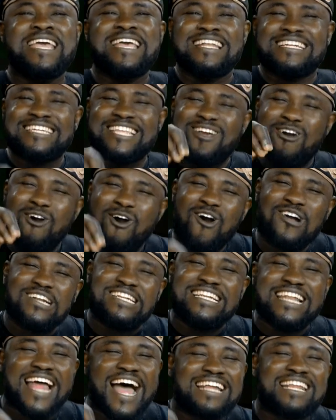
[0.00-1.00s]
the
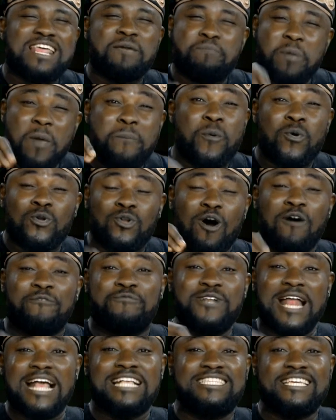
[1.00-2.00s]
ordinary people of
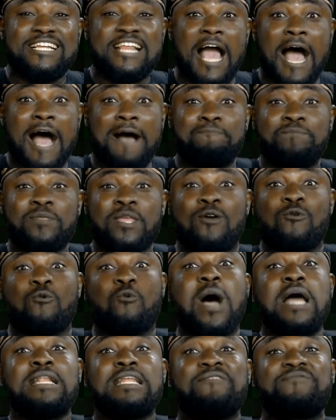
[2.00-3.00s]
Nigeria.
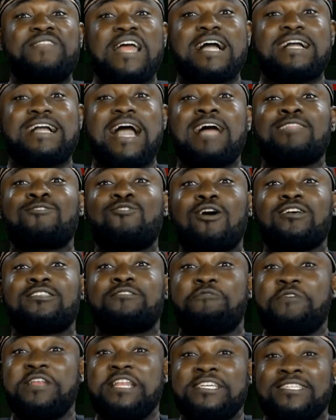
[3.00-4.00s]
When if they can't us
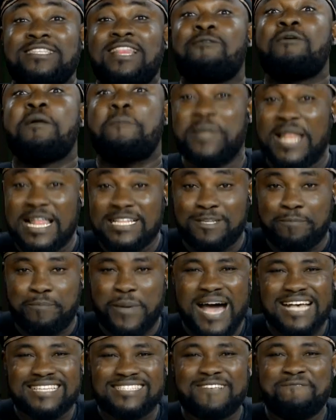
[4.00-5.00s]
finish, now we plenty
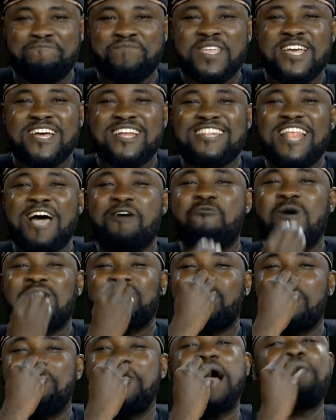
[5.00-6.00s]
pass. Now
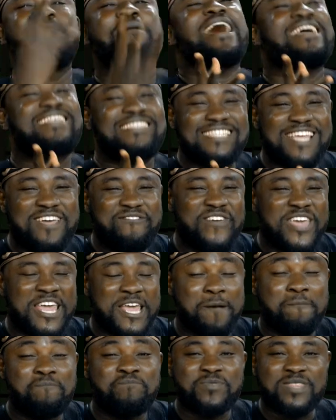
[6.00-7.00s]
Wazobia Max T V,
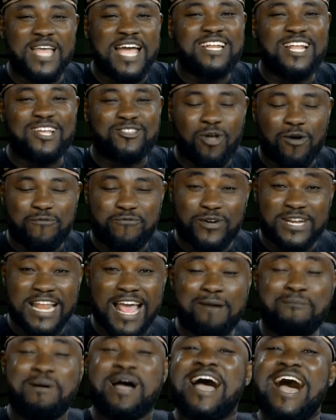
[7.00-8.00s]
now they talk for
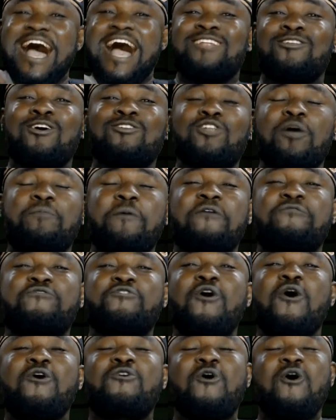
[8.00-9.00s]
them. And on top of
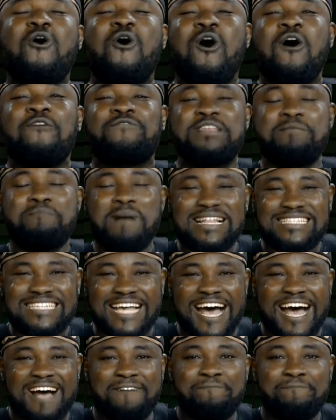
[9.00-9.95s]
KOKO of the Matter,